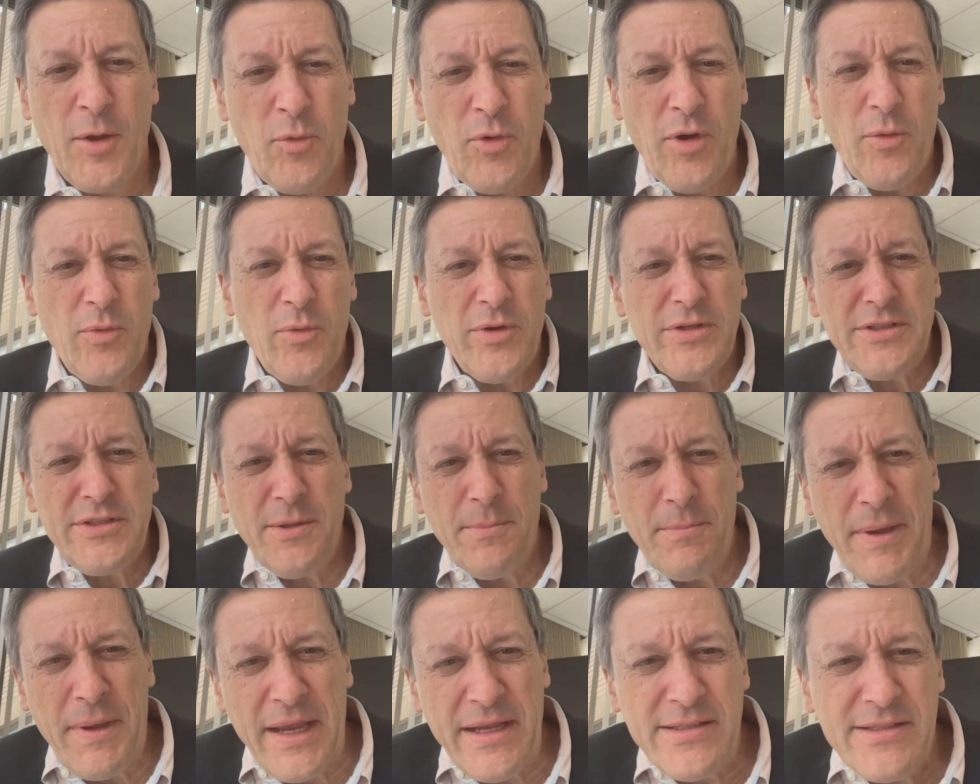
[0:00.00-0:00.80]
What's
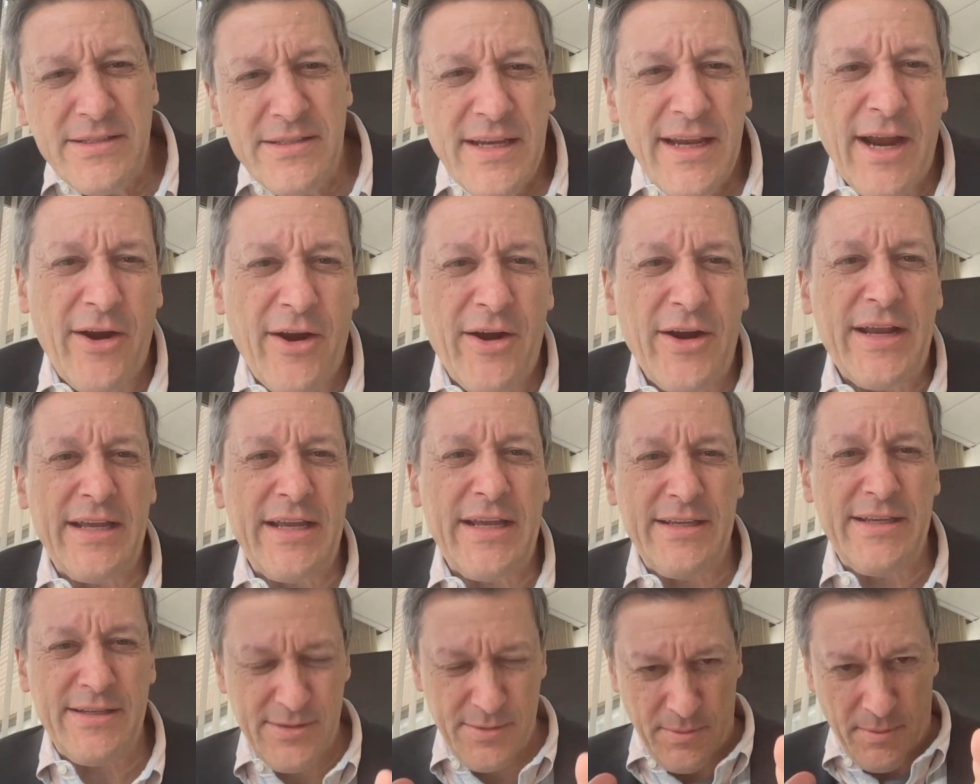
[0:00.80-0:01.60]
amazing, Eric,
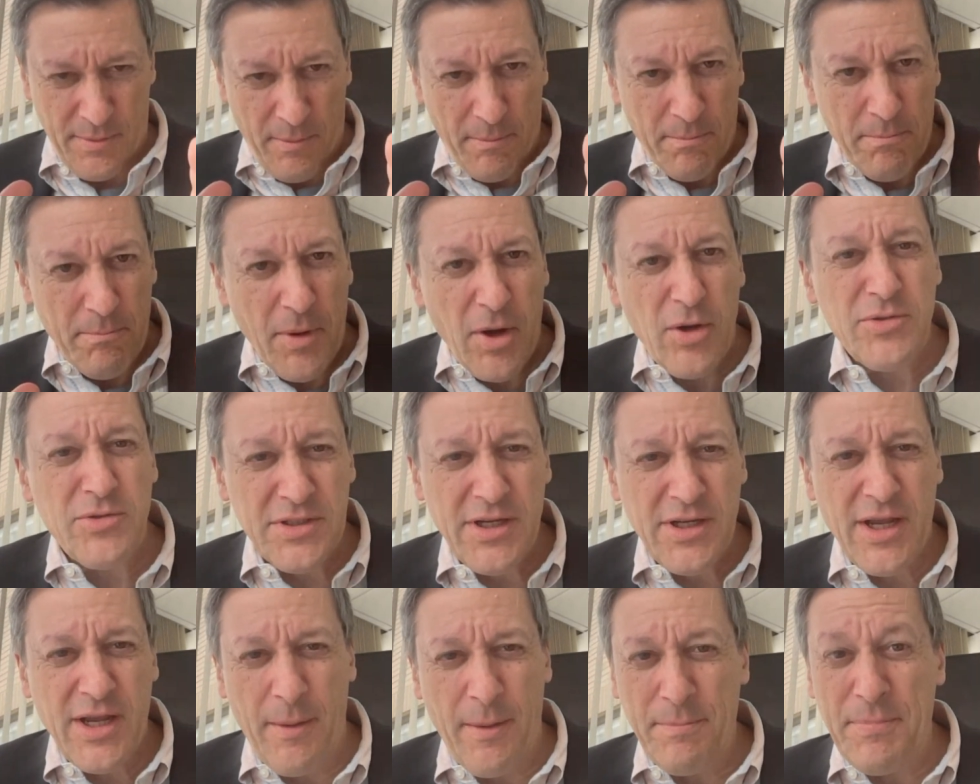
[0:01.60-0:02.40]
is
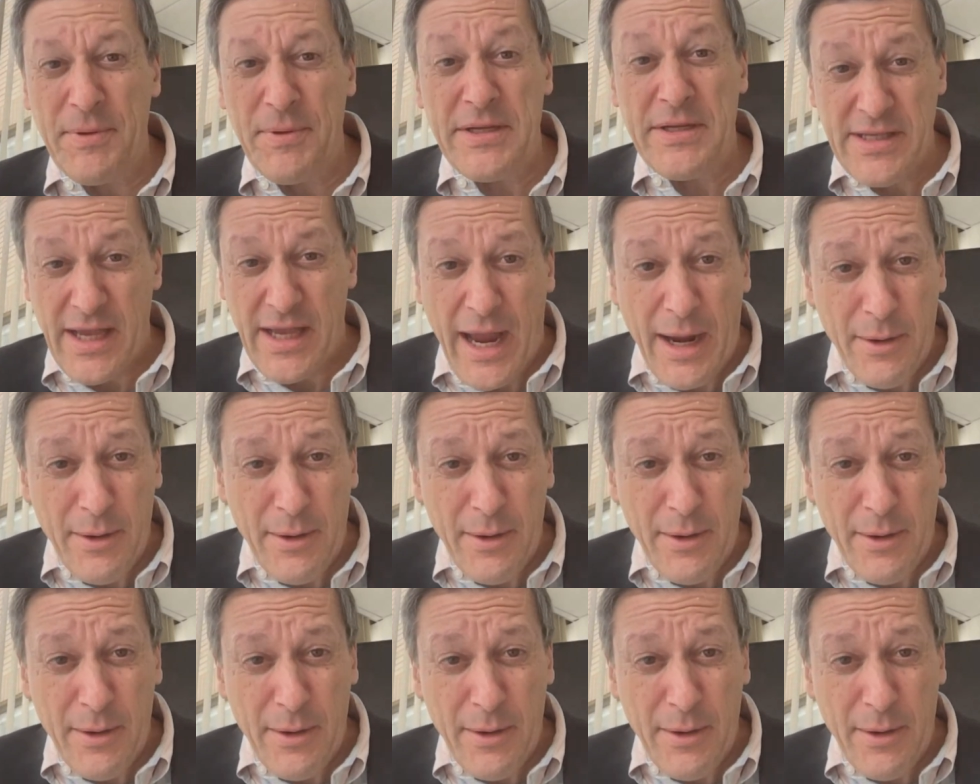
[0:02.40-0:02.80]
most companies,